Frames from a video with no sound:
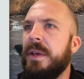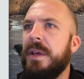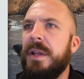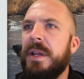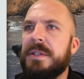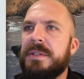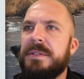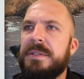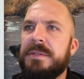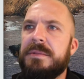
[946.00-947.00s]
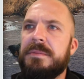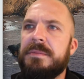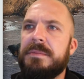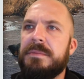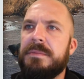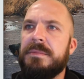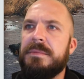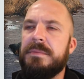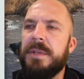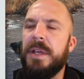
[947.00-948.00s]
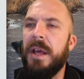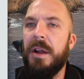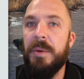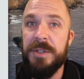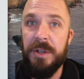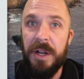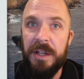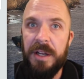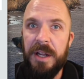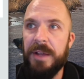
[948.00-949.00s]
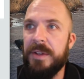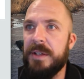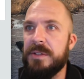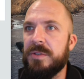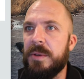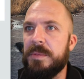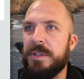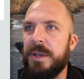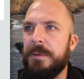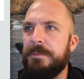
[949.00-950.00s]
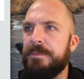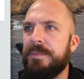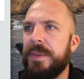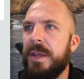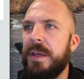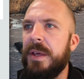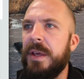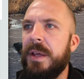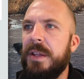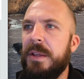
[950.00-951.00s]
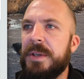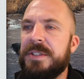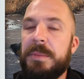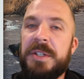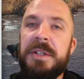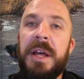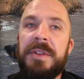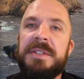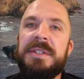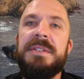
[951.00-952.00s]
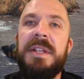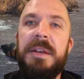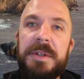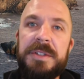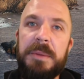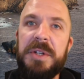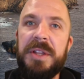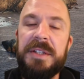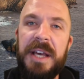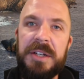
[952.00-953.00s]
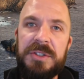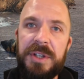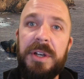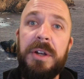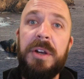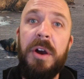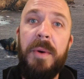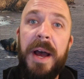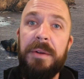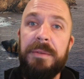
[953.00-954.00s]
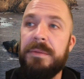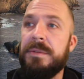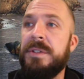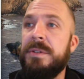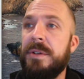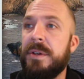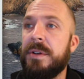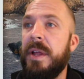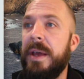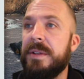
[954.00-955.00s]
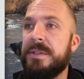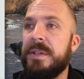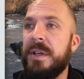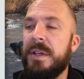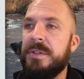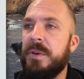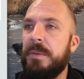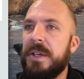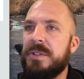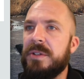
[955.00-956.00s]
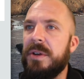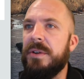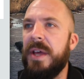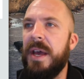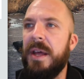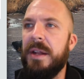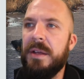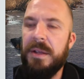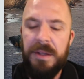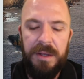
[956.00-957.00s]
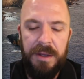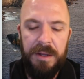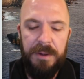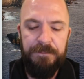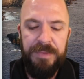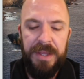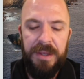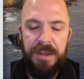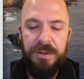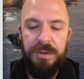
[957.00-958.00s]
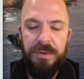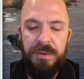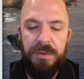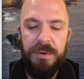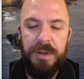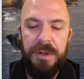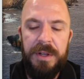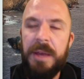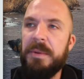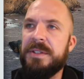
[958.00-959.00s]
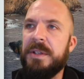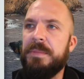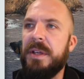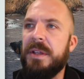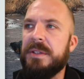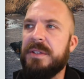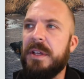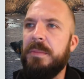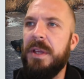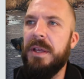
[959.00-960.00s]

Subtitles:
And next. Again, always a good idea to add that description there. The email subject. Now this is the email subject that's actually going to go out to your clients. So you want to make sure that you name it as something that's going to